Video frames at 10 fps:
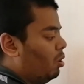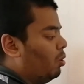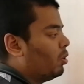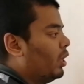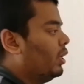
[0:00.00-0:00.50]

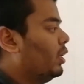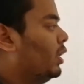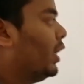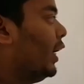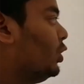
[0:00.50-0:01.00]
Okay,
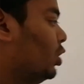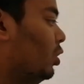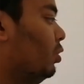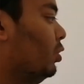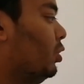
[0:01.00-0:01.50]
in
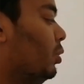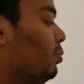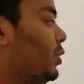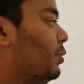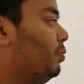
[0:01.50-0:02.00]
general
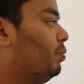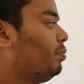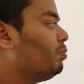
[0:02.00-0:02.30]
terms.